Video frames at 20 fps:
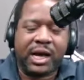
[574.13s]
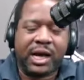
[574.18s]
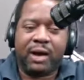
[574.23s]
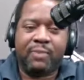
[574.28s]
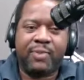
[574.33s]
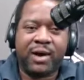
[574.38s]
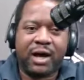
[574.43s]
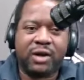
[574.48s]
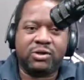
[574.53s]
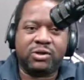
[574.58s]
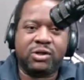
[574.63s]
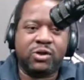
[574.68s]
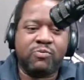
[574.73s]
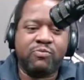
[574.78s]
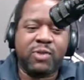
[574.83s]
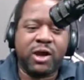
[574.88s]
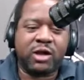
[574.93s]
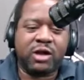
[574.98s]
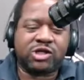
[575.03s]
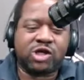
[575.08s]
about
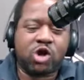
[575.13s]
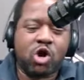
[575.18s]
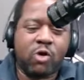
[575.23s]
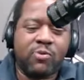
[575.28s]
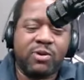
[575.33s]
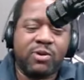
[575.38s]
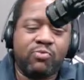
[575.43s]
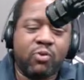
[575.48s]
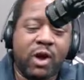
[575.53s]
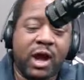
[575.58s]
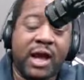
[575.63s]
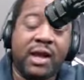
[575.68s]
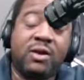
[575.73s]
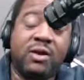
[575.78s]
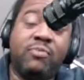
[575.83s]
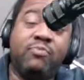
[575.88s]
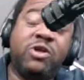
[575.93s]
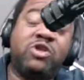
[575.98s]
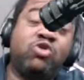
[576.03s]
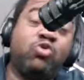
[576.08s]
the marriage of Kobe
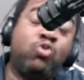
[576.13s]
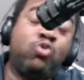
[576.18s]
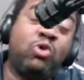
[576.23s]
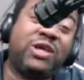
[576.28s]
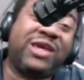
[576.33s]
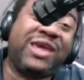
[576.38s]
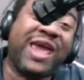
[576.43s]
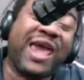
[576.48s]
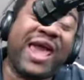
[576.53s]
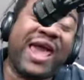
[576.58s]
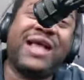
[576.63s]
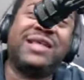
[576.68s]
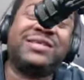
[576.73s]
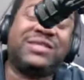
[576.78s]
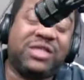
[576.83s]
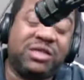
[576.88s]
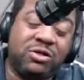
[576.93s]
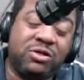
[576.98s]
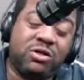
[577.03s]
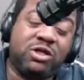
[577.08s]
Bryant, but you can't
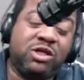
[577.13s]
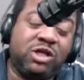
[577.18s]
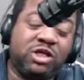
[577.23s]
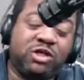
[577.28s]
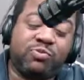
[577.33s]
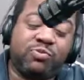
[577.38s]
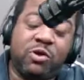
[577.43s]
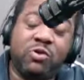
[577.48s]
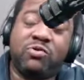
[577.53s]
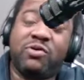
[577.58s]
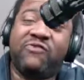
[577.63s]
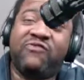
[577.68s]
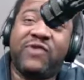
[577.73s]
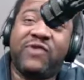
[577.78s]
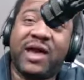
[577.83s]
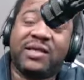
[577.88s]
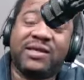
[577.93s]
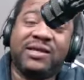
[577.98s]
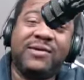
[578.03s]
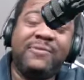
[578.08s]
dispute the
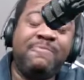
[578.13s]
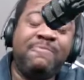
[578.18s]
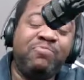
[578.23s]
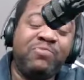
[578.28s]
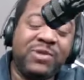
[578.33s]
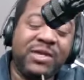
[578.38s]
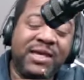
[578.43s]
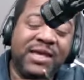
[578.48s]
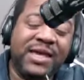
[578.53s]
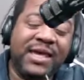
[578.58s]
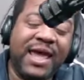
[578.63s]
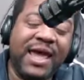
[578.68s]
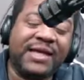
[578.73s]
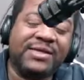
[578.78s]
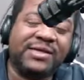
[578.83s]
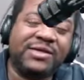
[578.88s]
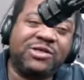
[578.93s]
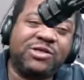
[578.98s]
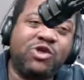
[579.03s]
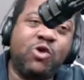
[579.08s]
fact that he
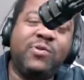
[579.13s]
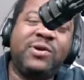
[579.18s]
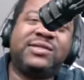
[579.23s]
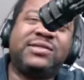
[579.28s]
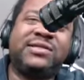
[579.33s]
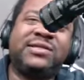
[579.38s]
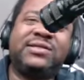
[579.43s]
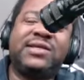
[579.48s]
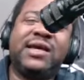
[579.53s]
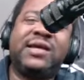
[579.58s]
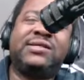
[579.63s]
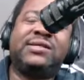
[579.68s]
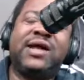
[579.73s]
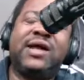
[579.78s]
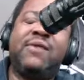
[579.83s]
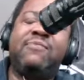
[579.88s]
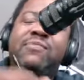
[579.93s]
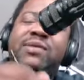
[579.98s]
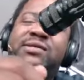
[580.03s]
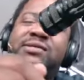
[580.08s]
has a dubious
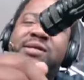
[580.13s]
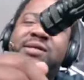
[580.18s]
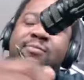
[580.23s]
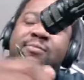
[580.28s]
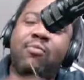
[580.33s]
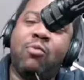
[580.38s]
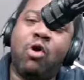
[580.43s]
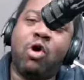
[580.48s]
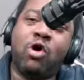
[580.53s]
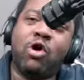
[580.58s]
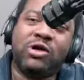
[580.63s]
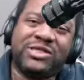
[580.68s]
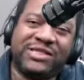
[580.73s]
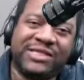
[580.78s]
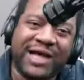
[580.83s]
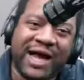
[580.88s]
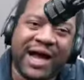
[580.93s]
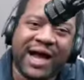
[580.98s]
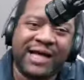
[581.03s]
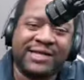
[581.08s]
distinction of missing more
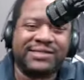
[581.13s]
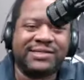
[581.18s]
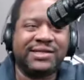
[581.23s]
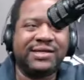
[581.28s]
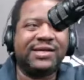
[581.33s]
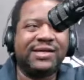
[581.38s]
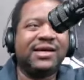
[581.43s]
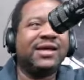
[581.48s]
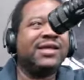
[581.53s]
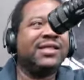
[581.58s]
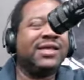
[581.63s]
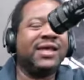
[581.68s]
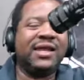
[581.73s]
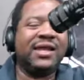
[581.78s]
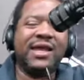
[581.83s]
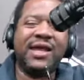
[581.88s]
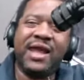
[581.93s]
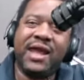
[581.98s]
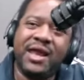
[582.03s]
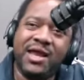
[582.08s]
shots
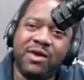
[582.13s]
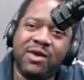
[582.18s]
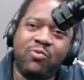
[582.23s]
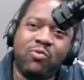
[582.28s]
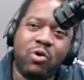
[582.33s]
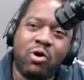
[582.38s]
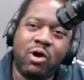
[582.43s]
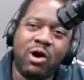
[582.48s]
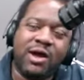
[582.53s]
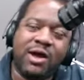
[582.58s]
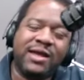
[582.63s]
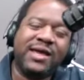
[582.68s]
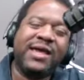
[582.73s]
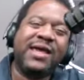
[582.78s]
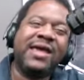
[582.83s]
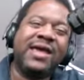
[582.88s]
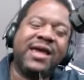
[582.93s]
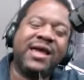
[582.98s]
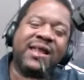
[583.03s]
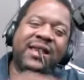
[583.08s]
than anyone
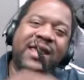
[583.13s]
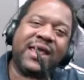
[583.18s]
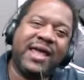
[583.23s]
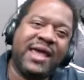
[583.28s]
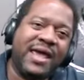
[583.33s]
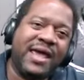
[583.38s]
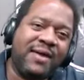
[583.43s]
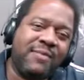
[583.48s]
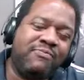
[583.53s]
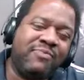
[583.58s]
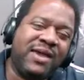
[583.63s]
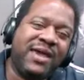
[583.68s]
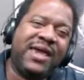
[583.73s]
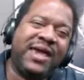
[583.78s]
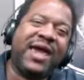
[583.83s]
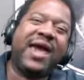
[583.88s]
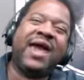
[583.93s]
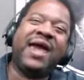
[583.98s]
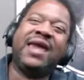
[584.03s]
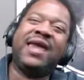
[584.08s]
in
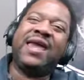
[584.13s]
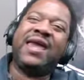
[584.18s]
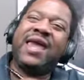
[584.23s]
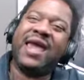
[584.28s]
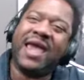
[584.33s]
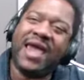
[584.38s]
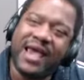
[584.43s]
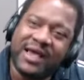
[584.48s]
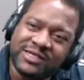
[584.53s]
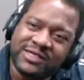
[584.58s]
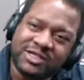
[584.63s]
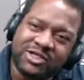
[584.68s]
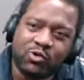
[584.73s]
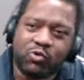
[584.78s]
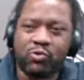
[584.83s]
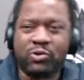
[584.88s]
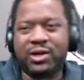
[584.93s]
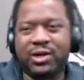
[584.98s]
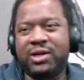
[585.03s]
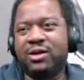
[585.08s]
NBA
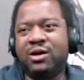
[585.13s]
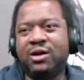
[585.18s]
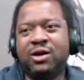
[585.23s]
history.